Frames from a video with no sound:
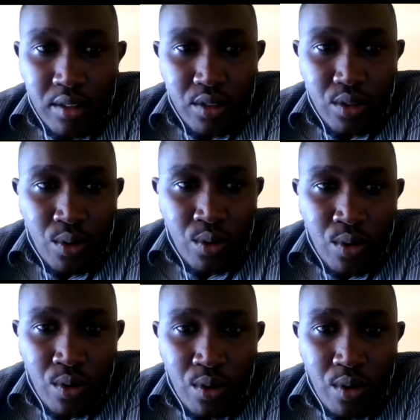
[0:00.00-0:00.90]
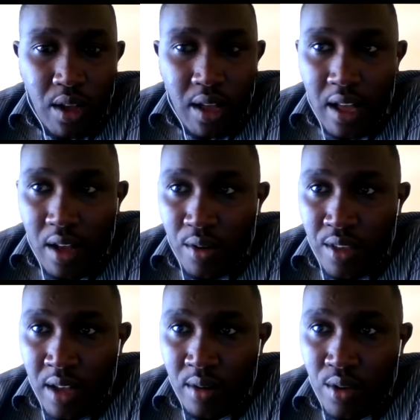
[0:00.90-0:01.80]
So uh,
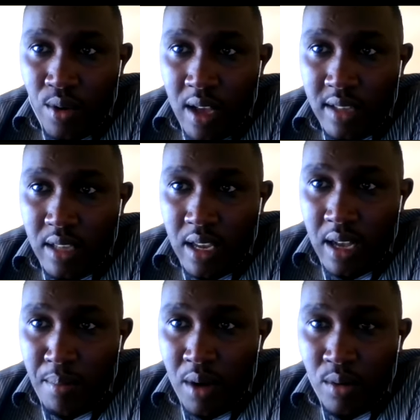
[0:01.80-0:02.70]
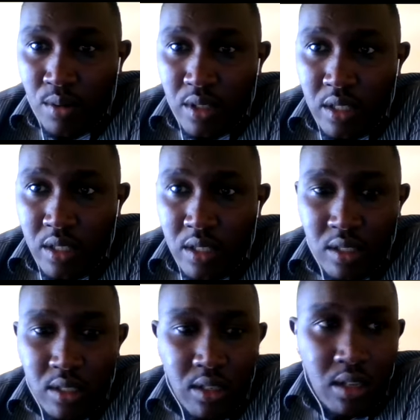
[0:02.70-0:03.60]
Onyango, you're asking about
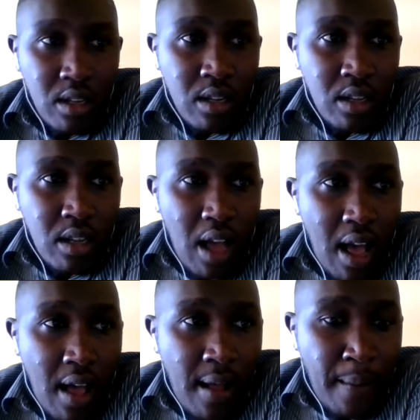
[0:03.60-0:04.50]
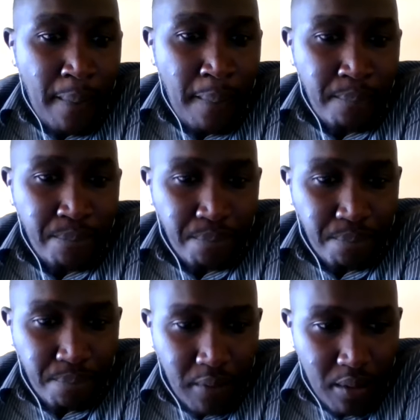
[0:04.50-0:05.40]
um,
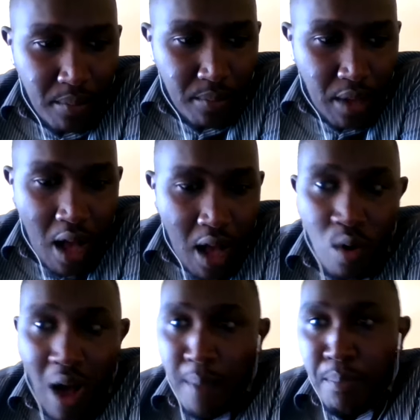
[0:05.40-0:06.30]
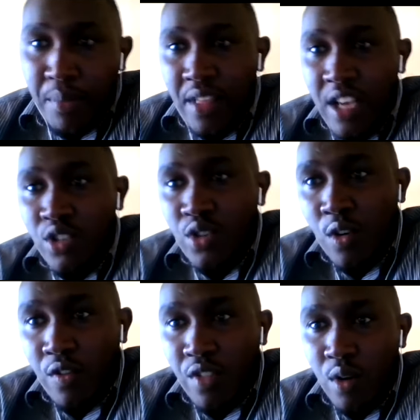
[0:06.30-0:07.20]
how up the issue
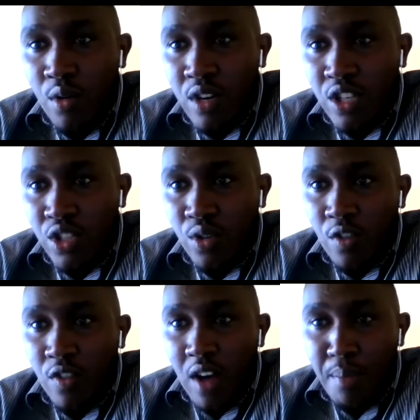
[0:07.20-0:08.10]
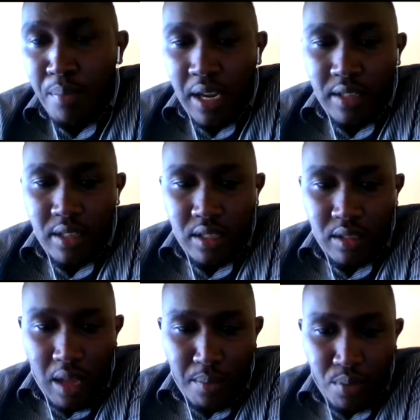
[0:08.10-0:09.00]
of the whole issue of upright
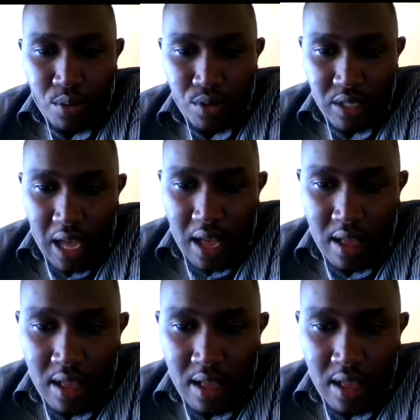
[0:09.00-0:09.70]
uh, posture